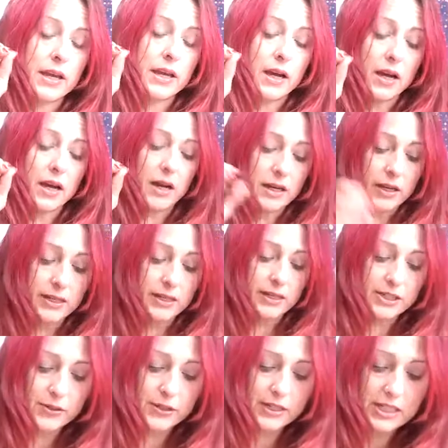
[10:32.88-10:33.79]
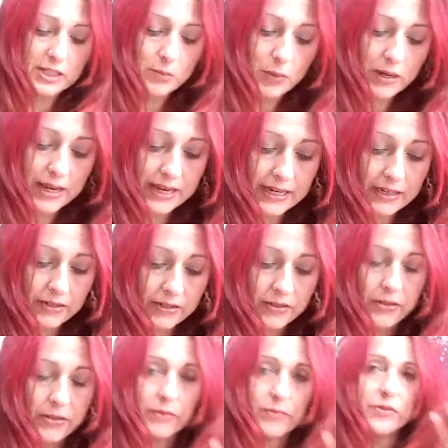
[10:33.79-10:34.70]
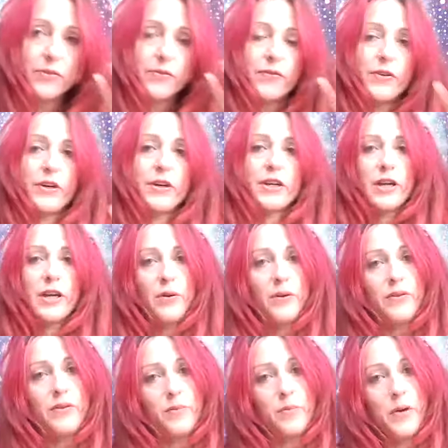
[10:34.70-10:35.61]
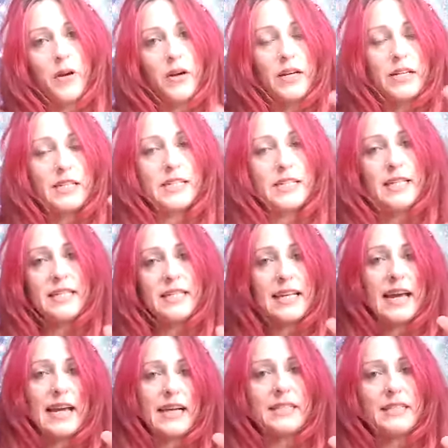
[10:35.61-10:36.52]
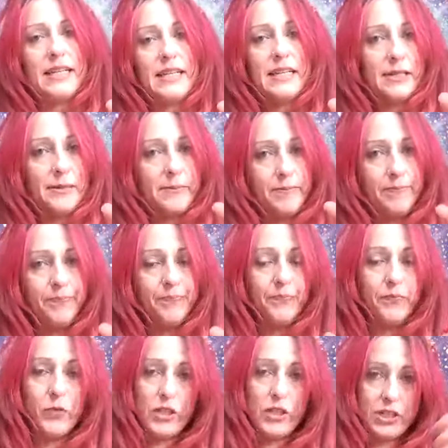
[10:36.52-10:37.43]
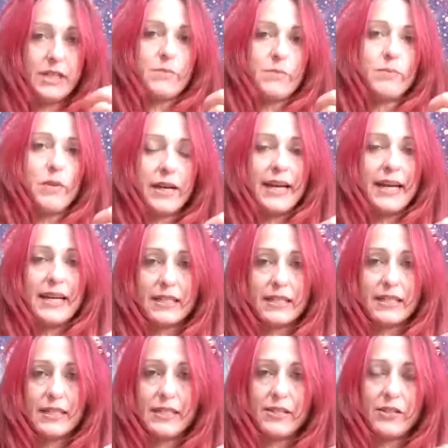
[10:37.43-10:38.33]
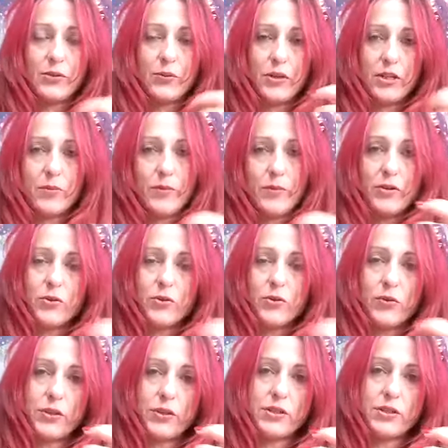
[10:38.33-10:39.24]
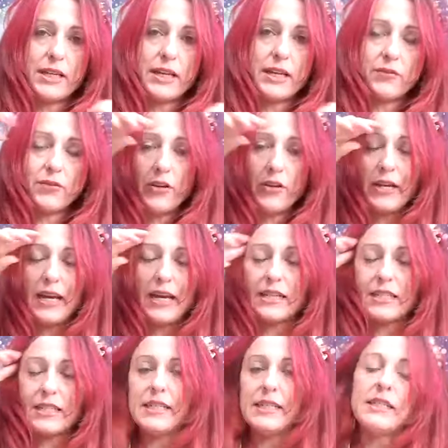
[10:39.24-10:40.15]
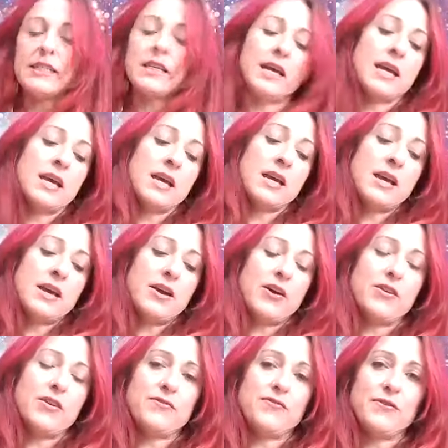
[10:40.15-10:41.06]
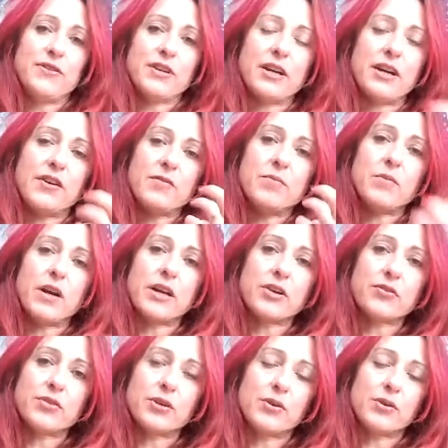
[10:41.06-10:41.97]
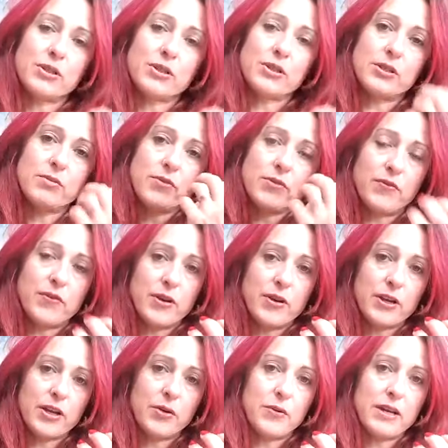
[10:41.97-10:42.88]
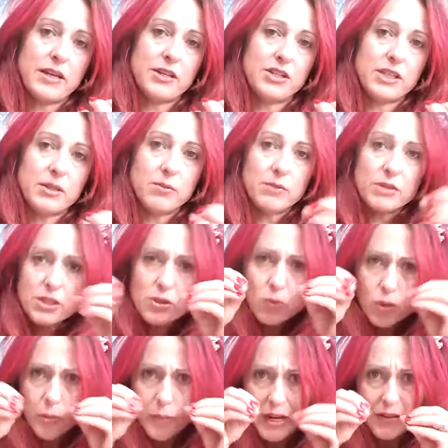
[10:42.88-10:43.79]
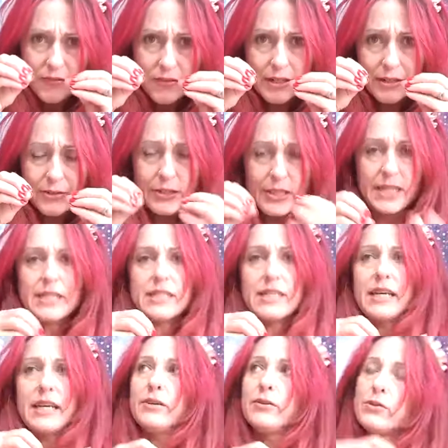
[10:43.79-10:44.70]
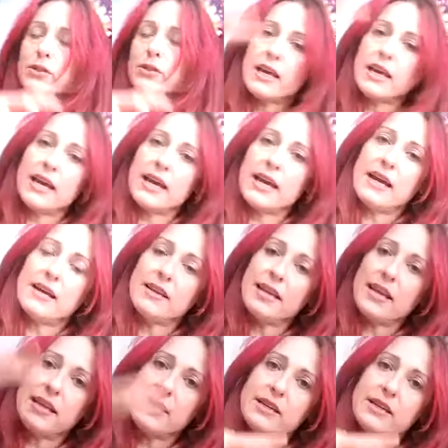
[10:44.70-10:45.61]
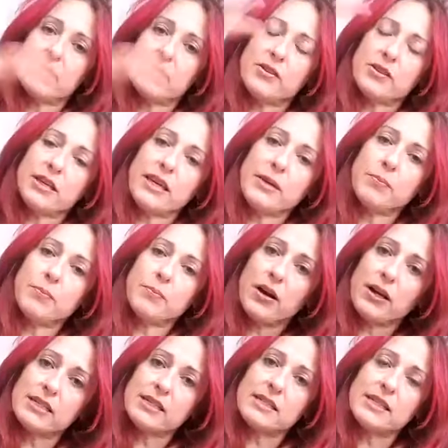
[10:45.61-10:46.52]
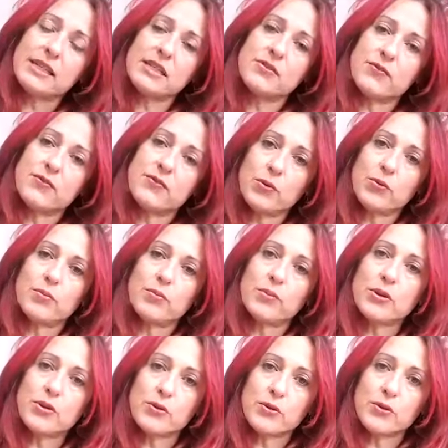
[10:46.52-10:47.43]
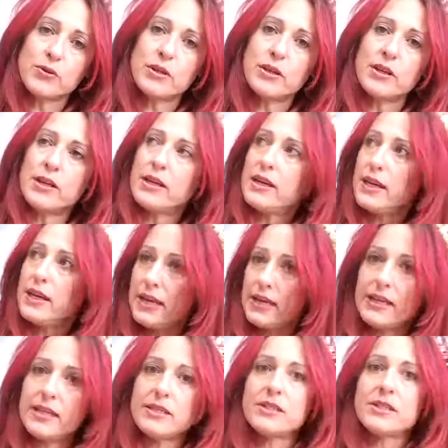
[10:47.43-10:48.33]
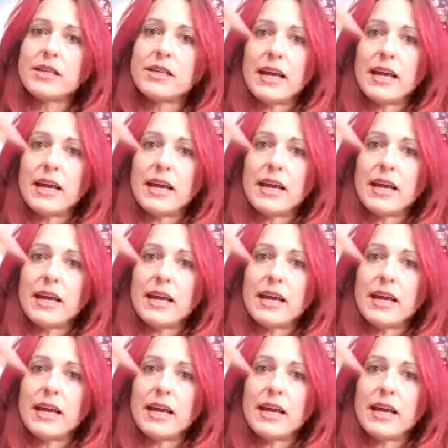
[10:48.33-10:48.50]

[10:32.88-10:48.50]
I like to explain the, the Virgo and the Pisces axis, which is my axis as well, it's my north and south node axis, of the kind of microcosm, the Virgo energy, which is all about the little details, and then the Pisces full moon, is